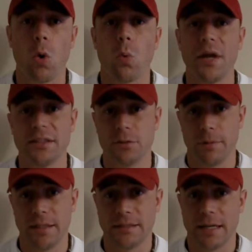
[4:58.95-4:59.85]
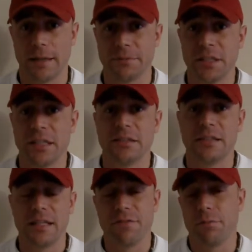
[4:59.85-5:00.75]
way too many times to
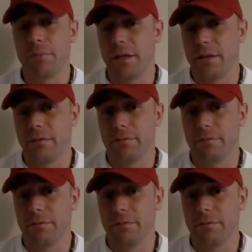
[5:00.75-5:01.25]
even be,